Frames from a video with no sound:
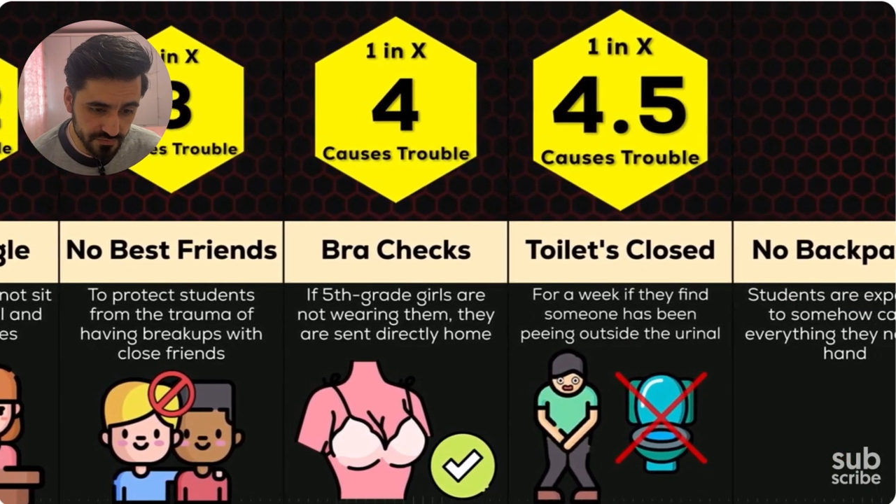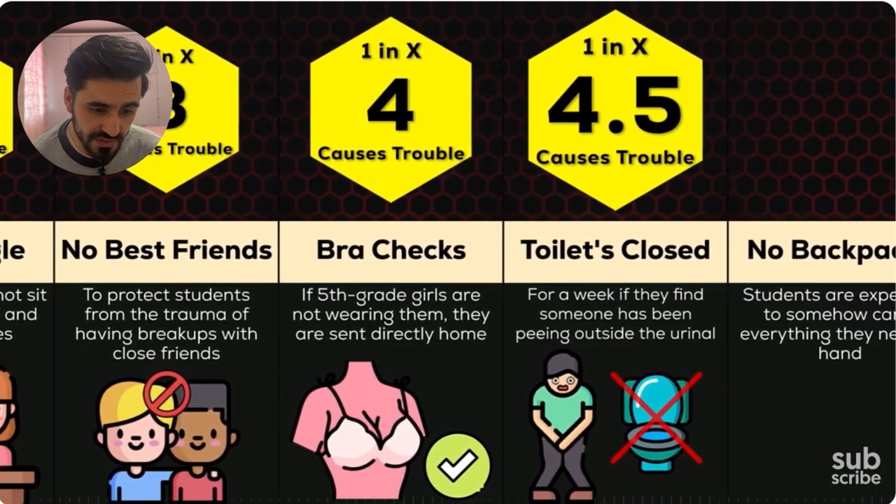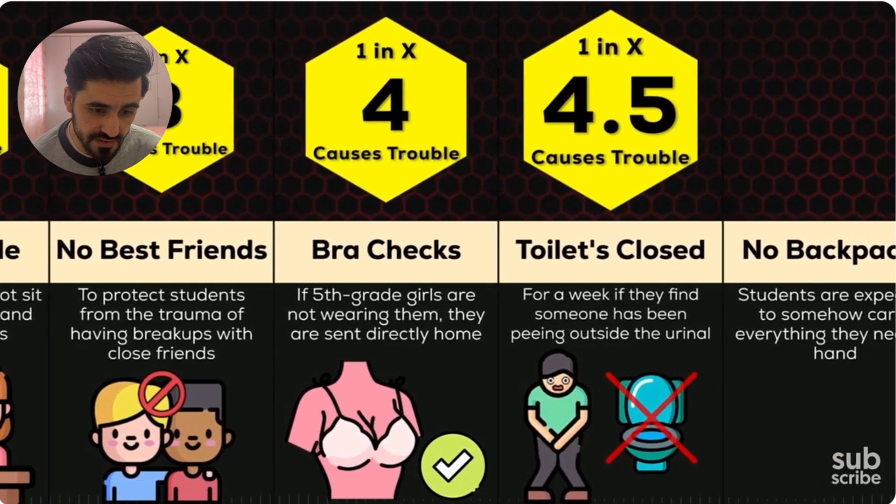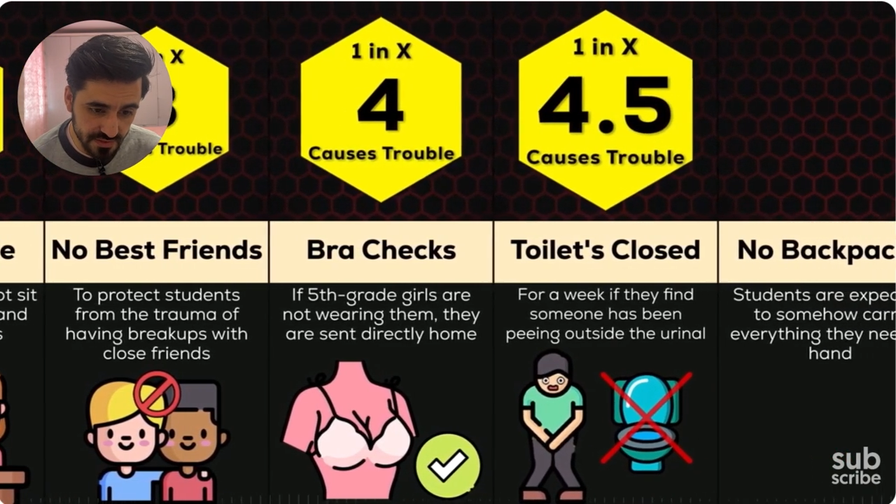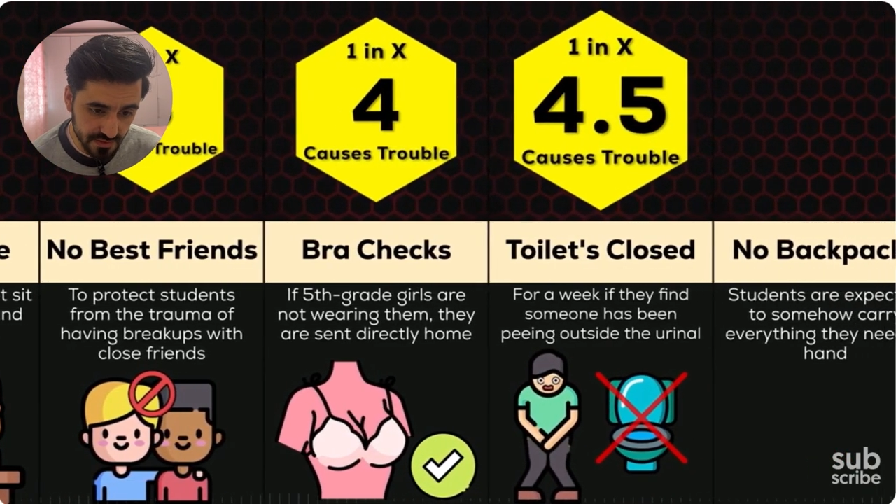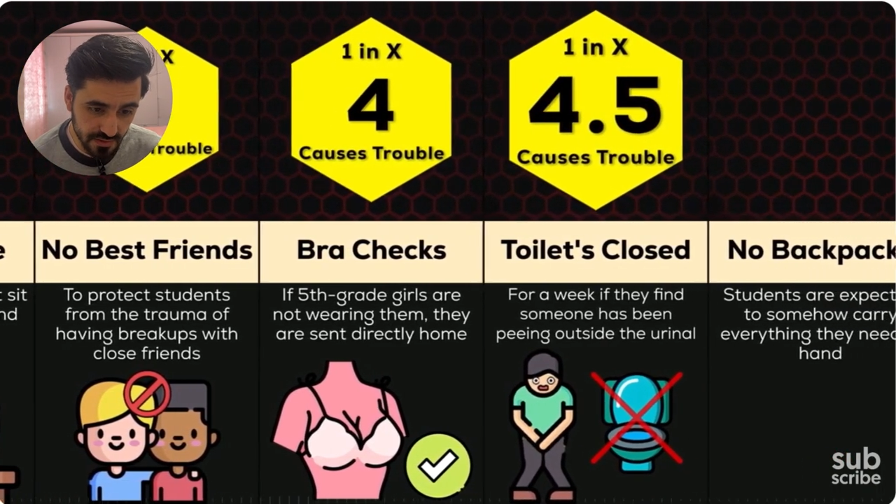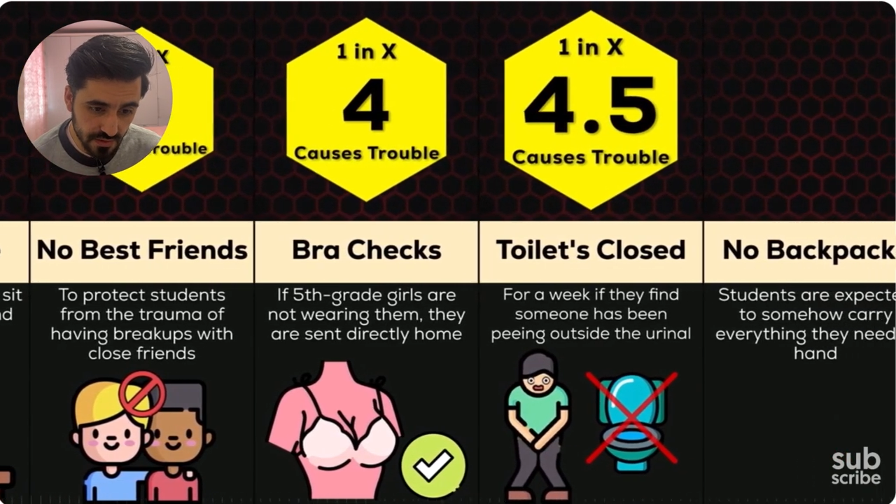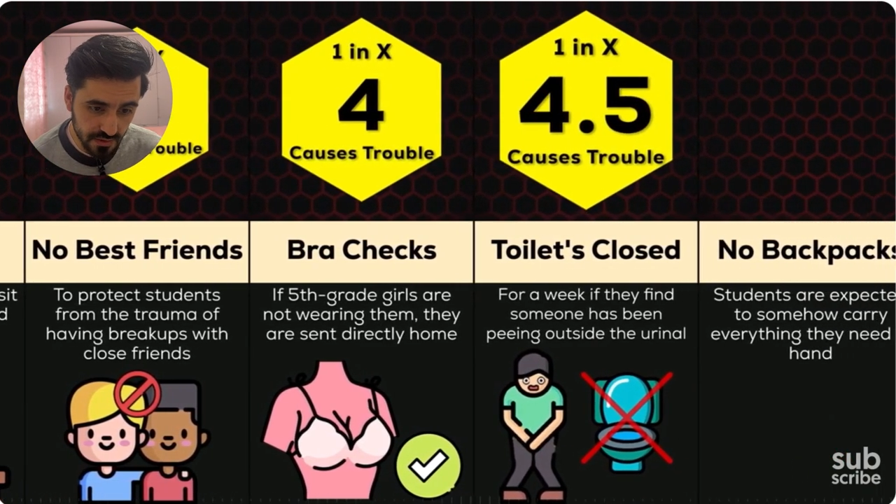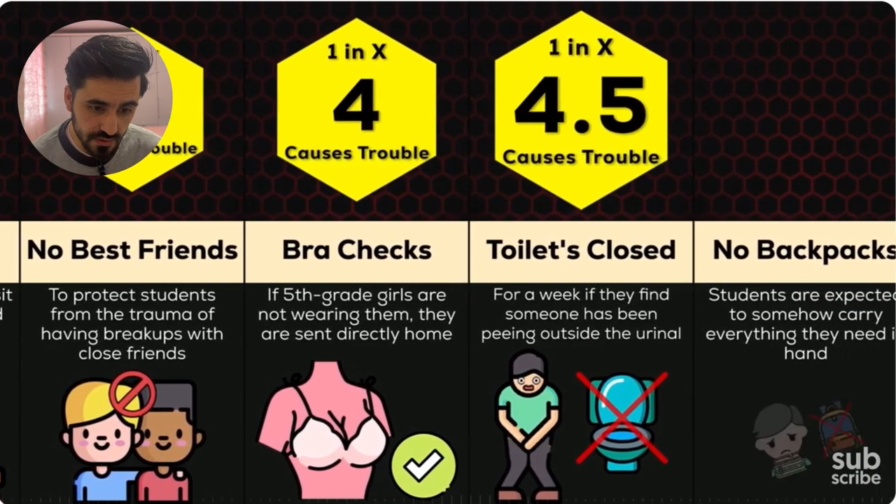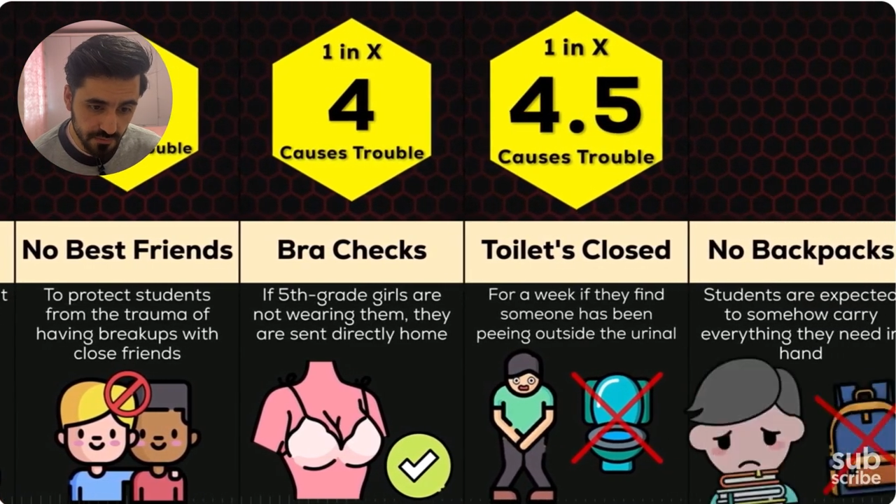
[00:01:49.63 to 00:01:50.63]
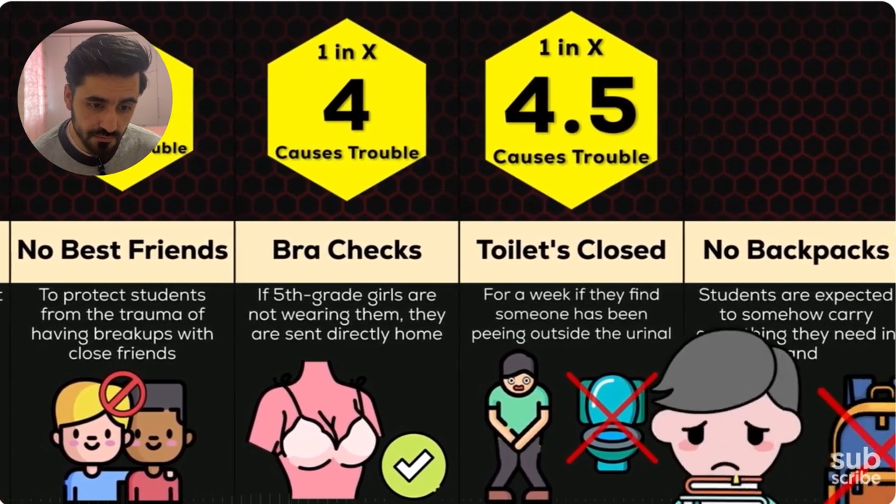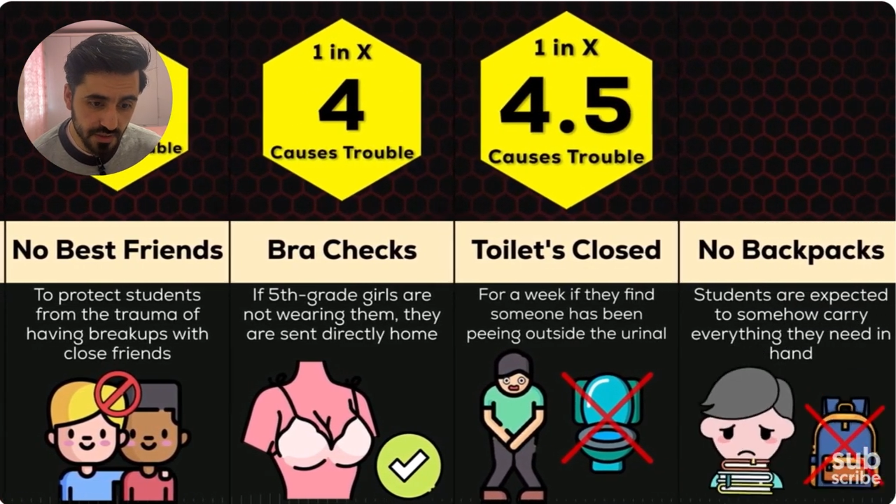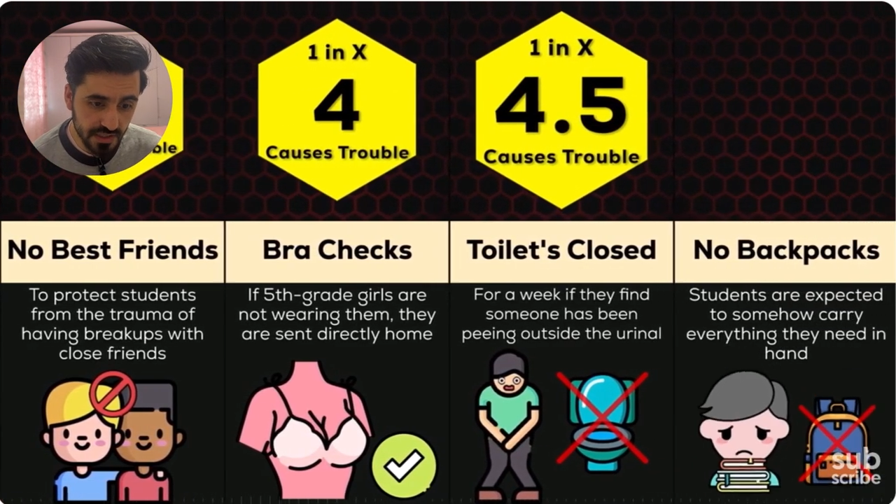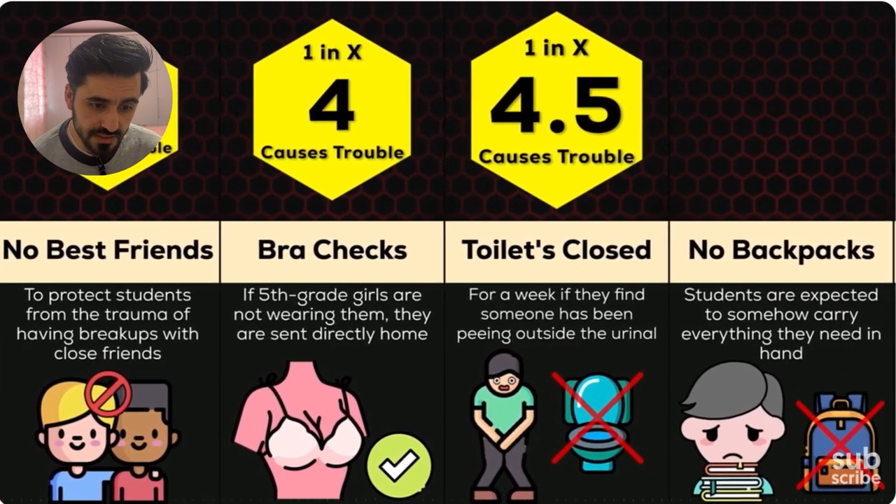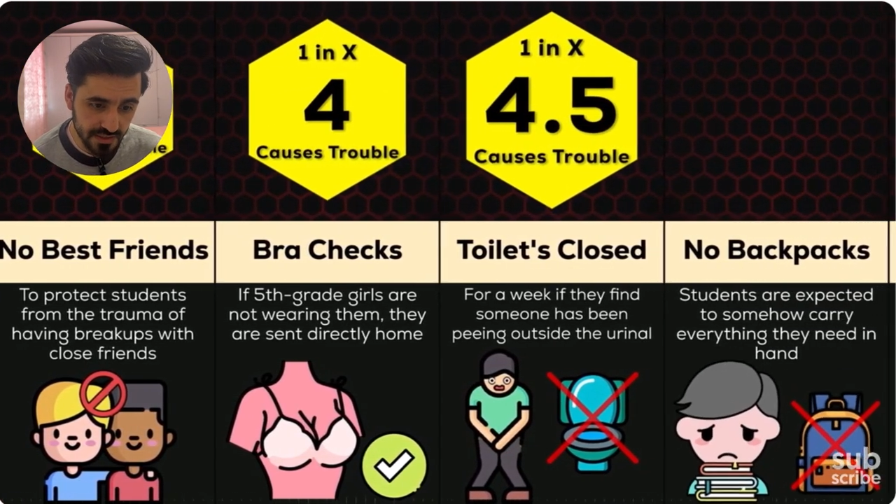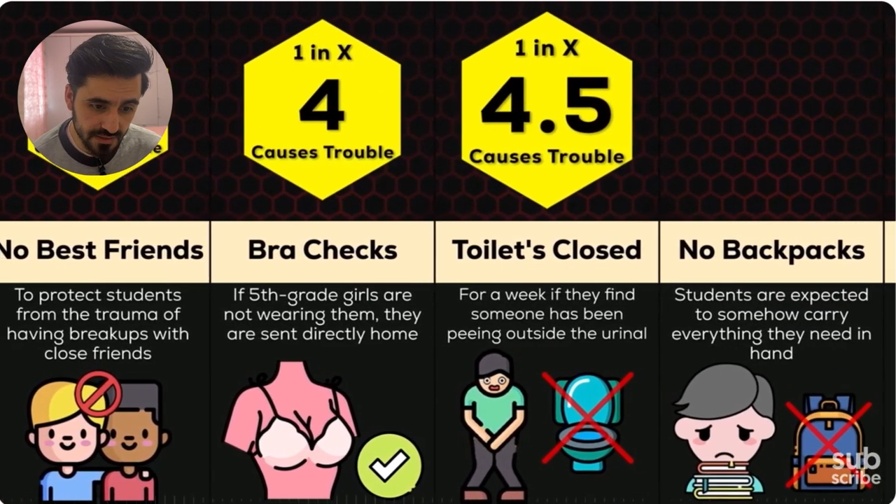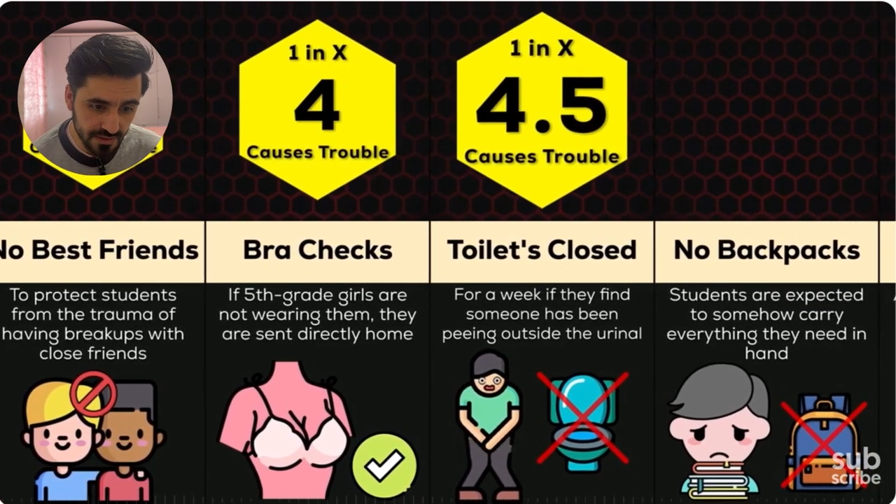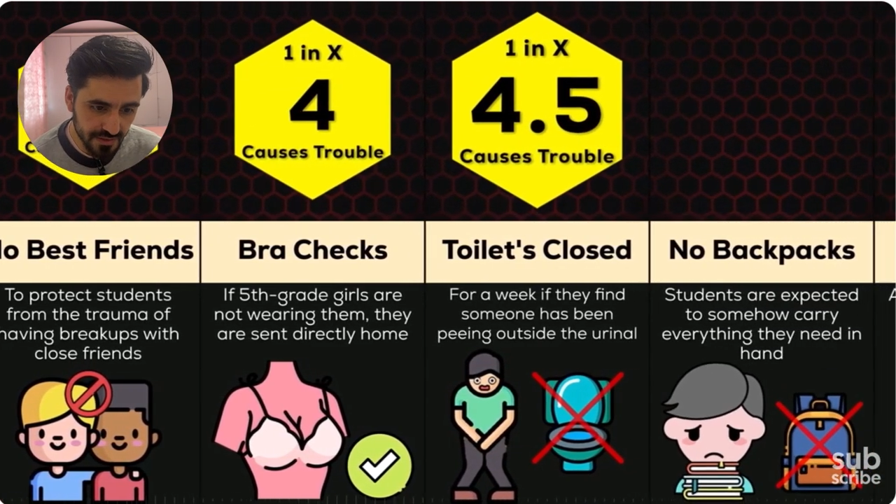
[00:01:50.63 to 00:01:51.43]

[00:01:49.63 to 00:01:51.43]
friends. check.